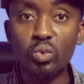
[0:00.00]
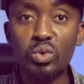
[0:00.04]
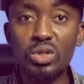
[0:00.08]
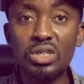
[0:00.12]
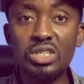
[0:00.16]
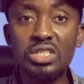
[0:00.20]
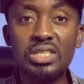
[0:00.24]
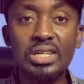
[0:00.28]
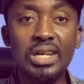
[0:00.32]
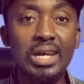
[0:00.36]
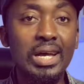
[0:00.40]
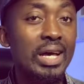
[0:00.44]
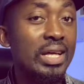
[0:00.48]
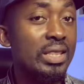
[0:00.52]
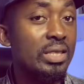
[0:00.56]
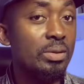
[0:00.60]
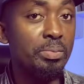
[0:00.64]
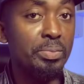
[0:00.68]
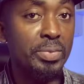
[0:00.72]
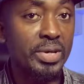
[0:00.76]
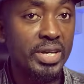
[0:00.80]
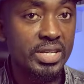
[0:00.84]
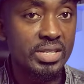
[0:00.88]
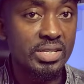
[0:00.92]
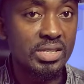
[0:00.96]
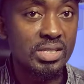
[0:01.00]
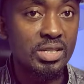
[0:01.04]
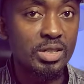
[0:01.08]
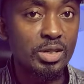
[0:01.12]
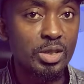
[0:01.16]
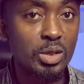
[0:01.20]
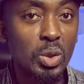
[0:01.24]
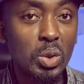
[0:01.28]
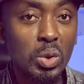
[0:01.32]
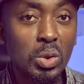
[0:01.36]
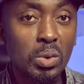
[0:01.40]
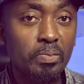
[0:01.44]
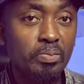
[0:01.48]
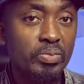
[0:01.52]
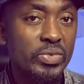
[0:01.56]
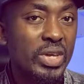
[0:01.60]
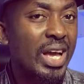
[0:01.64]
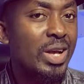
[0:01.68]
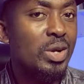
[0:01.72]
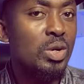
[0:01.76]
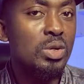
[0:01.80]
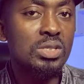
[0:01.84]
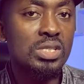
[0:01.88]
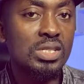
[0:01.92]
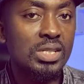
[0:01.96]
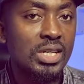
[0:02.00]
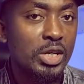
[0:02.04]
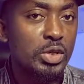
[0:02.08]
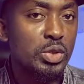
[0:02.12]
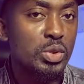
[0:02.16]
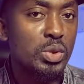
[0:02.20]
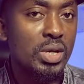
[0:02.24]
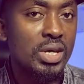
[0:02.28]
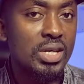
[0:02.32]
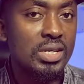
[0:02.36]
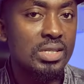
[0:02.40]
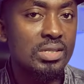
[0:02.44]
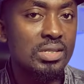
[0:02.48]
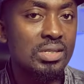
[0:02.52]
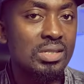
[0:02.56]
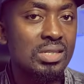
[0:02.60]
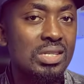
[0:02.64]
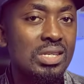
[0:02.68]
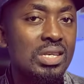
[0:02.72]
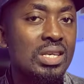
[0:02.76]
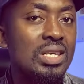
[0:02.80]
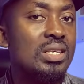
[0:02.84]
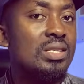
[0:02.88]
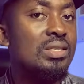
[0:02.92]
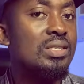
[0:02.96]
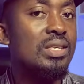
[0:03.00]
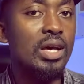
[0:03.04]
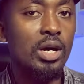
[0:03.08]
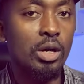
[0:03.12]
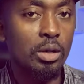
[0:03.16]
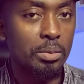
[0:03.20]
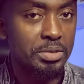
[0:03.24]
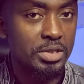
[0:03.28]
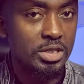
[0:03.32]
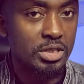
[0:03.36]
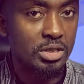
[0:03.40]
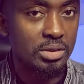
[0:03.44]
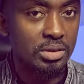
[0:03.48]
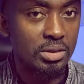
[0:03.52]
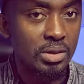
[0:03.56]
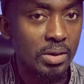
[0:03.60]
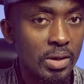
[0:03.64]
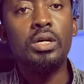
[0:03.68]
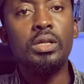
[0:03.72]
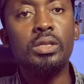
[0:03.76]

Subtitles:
which are the best, though I consider US the easier option.